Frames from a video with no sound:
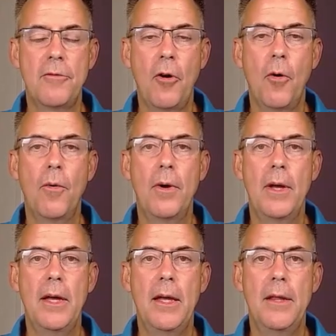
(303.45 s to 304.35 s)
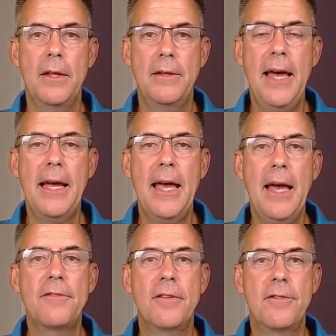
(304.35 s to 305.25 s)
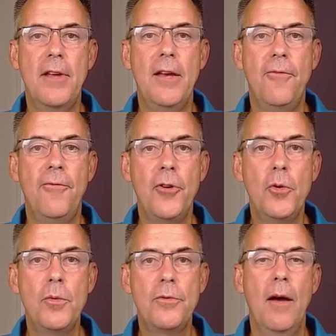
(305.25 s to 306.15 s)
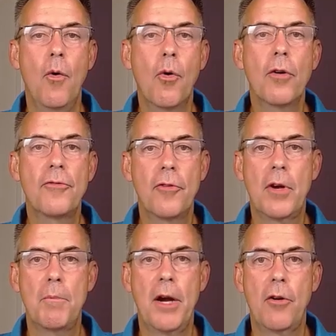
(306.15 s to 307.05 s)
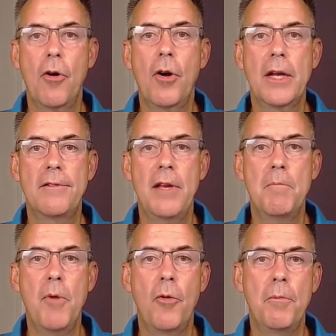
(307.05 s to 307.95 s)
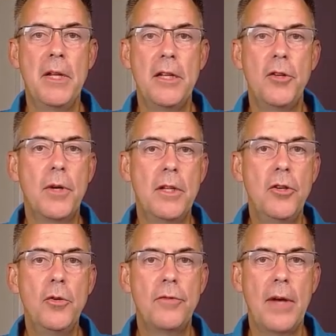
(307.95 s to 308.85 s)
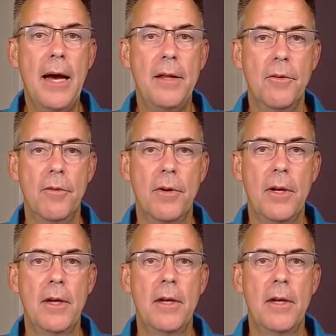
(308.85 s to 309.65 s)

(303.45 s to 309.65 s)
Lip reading: So the tag has to say fuse or circuit breaker, or it can say both, meaning you can use either.